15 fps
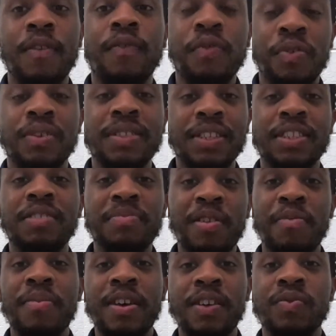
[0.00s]
Fortissimo
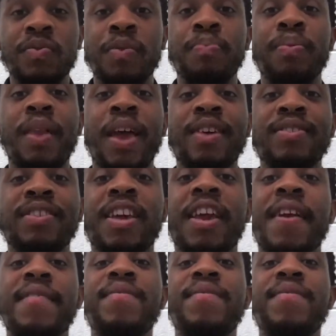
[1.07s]
means we play or sing